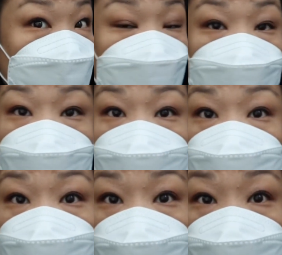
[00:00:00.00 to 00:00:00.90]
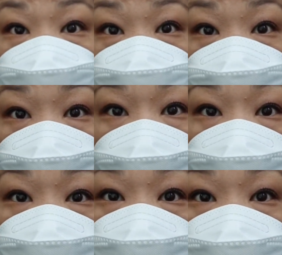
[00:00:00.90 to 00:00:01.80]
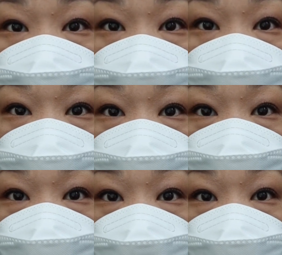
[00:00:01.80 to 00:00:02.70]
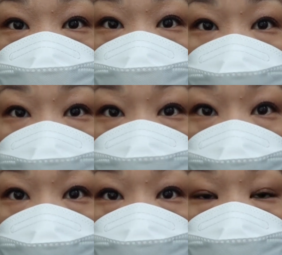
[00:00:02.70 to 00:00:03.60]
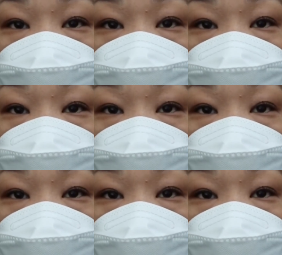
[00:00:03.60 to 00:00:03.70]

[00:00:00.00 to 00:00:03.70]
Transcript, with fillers: I like it a lot. And you can see it doesn't move when I talk,